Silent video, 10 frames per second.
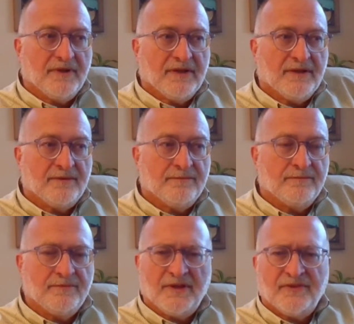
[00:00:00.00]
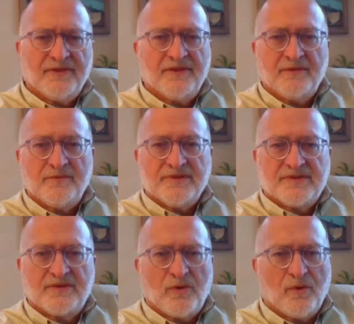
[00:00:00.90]
Um, not that it
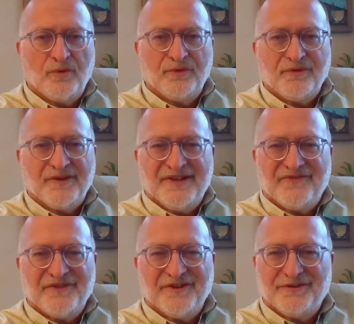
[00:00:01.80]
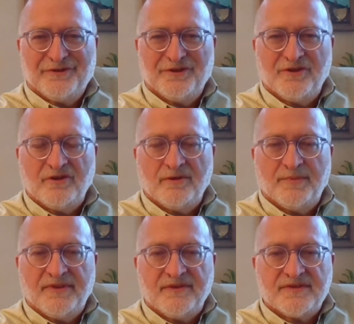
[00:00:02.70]
was cold or indifferent earlier,
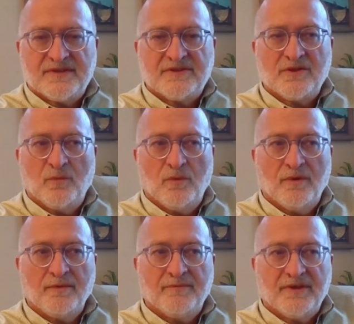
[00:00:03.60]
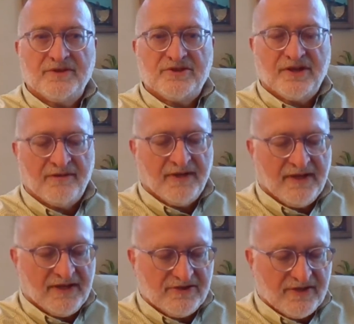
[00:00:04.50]
but there's such a warmth and
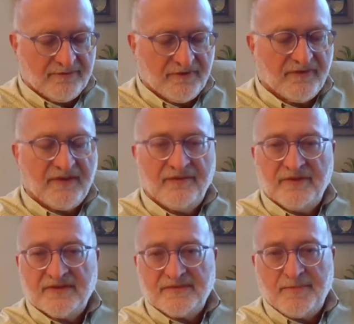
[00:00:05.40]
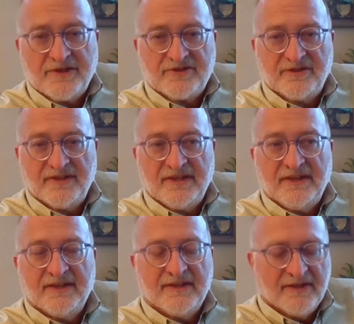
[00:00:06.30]
sharing in chapter 7, especially
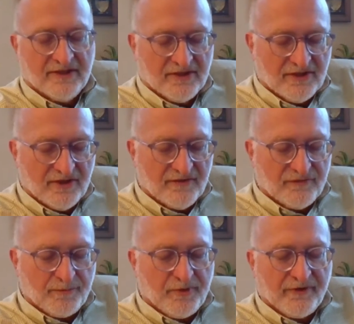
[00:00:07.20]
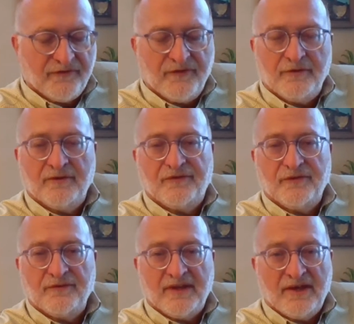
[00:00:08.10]
for Paul's view of
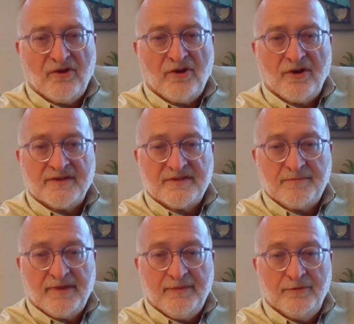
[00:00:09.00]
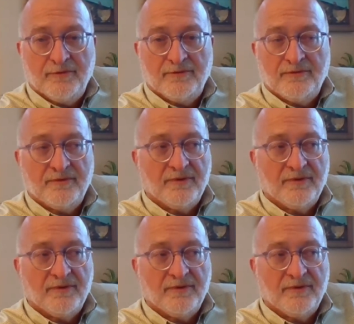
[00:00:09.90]
who they are as a people